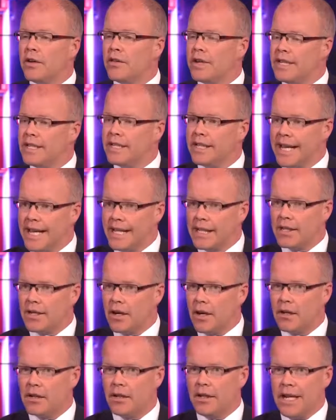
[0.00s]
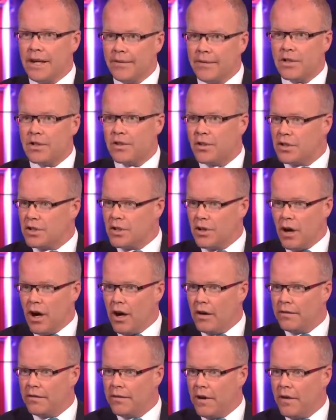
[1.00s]
there is the internal infrastructure
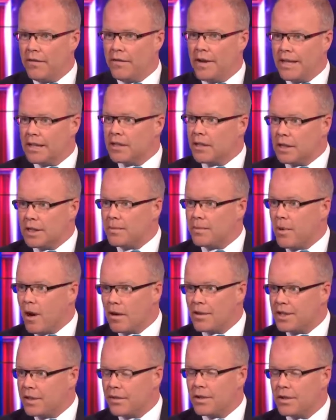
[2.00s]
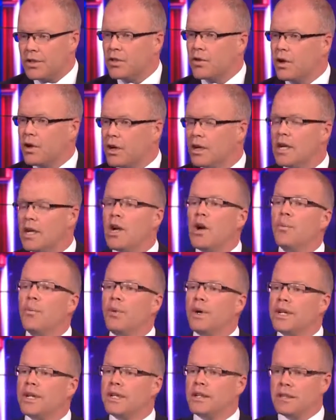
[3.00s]
of, of internal democracy for sure,
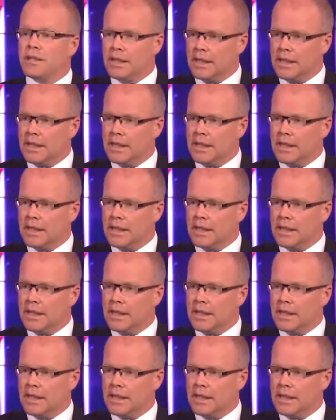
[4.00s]
but